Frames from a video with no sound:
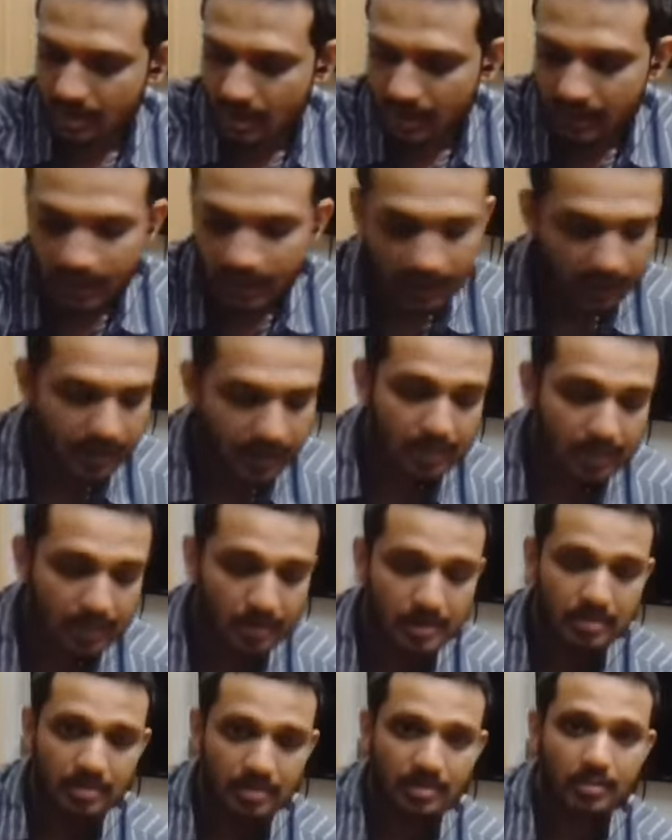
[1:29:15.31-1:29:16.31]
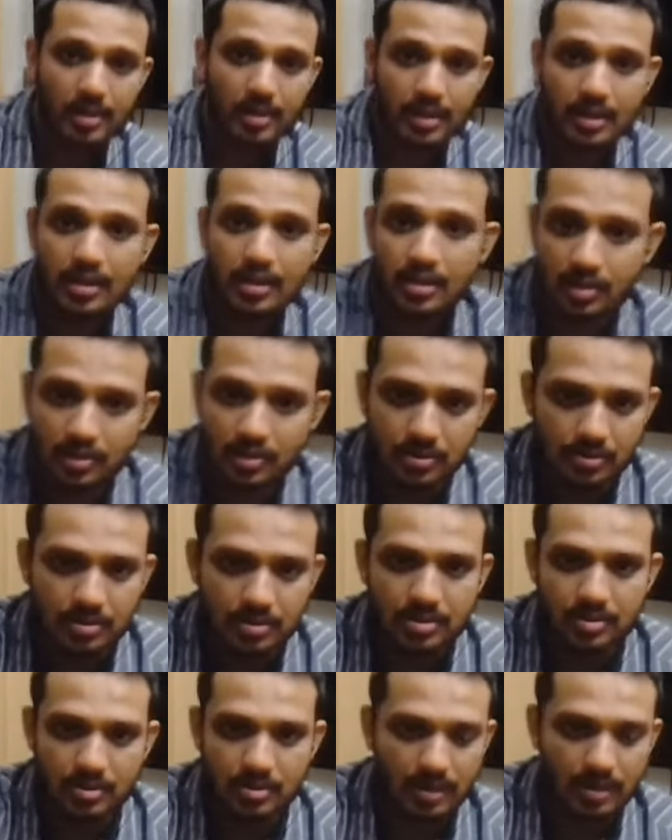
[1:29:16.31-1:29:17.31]
And that again depends on the material you
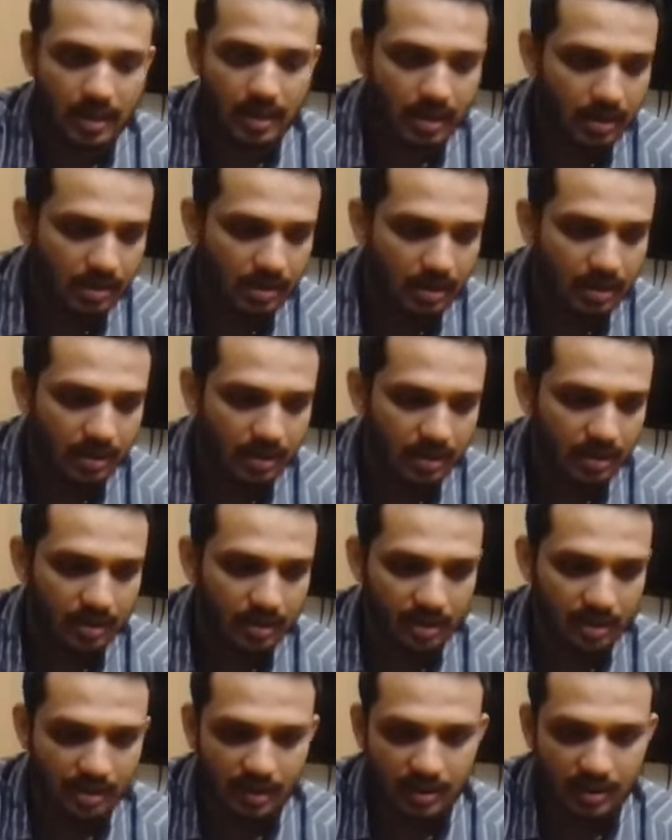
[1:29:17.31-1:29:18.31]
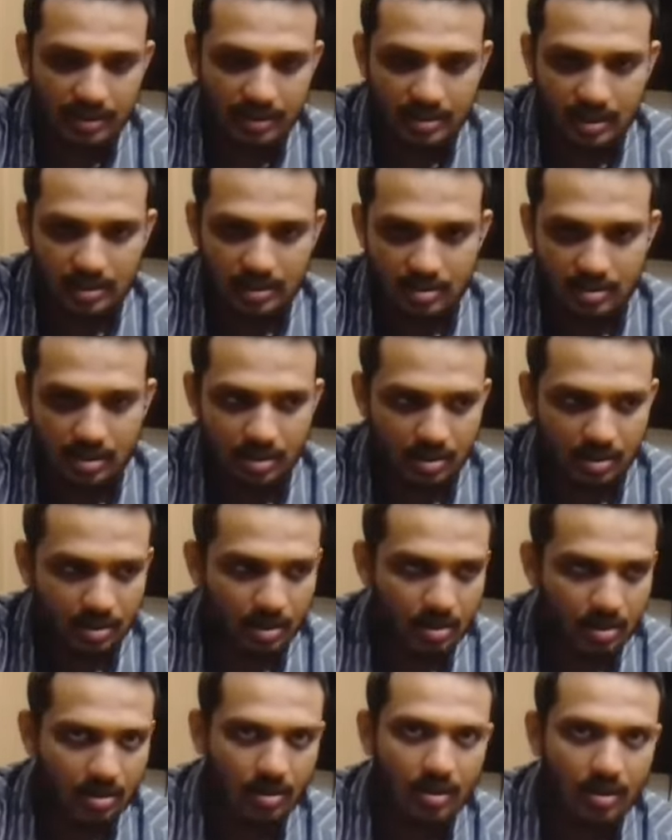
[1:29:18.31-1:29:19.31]
use. So there are uh, it's it's not
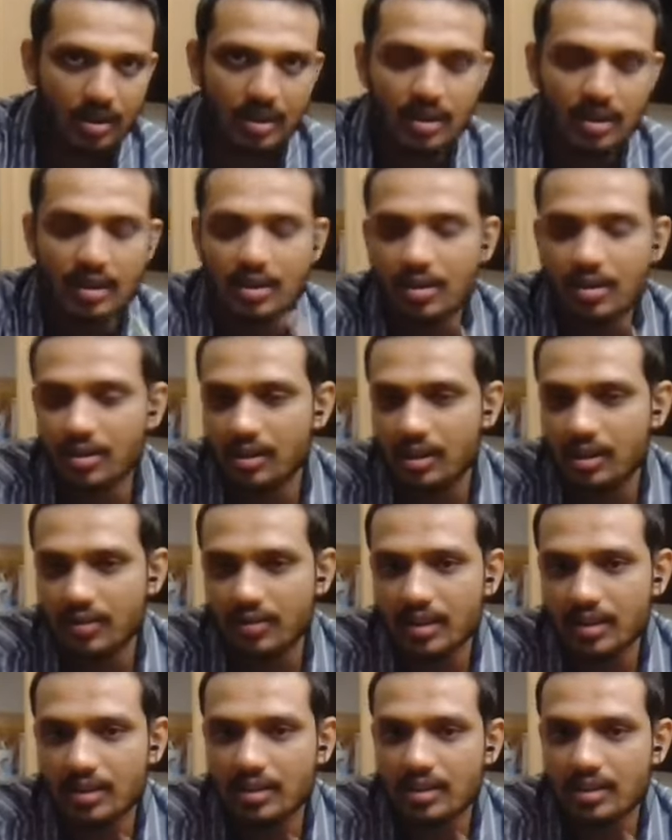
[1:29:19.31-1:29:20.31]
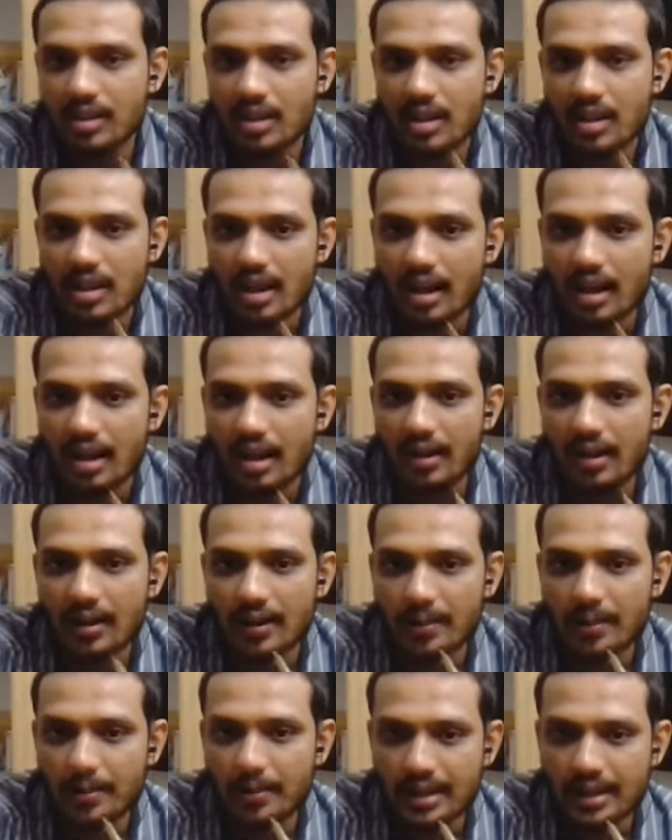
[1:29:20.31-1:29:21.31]
not all uh, crafting
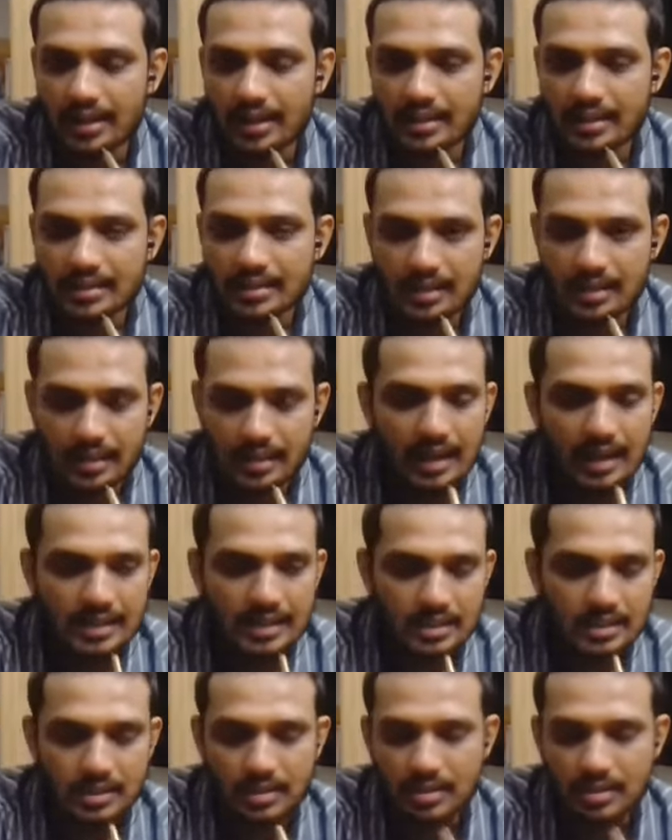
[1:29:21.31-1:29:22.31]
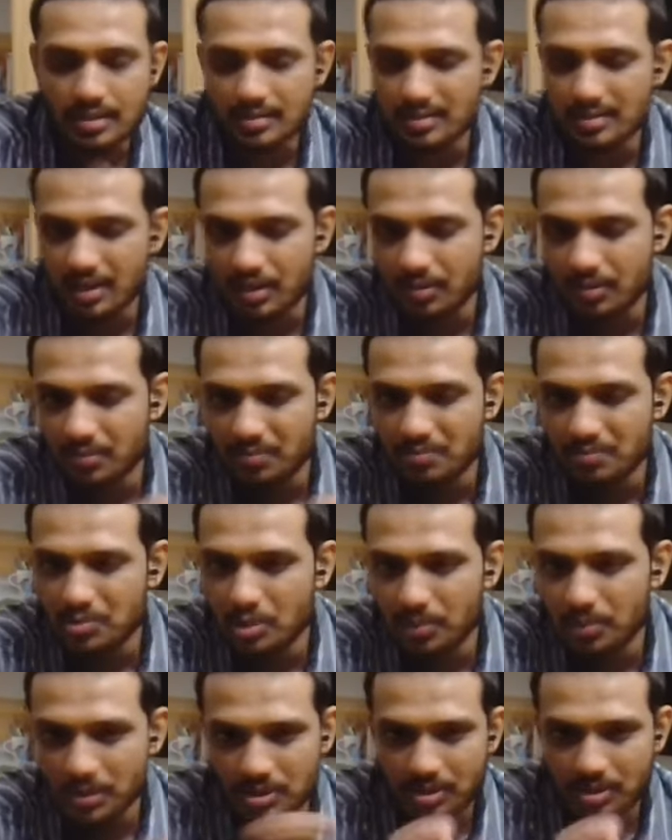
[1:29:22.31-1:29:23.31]
uh, materials are as you know,
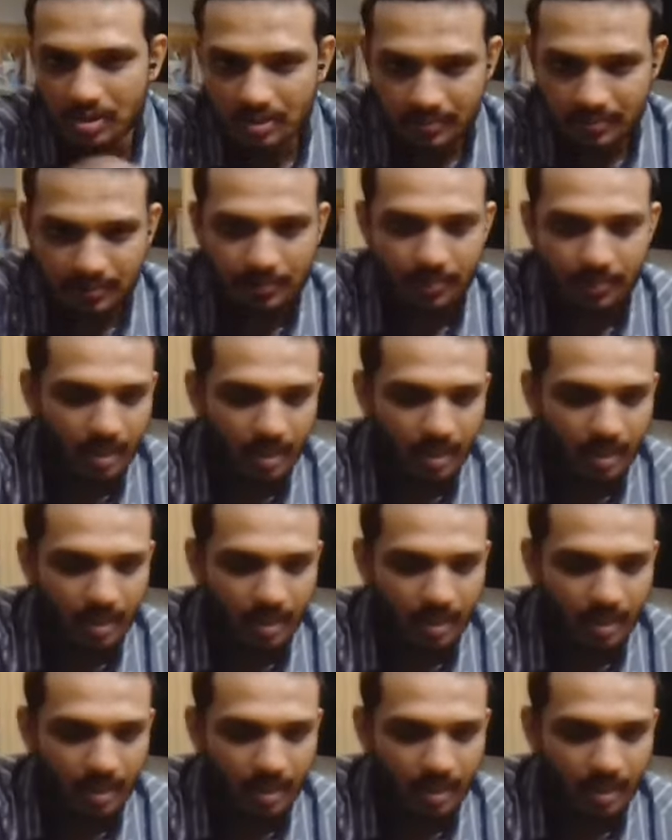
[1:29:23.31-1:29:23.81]
super strong.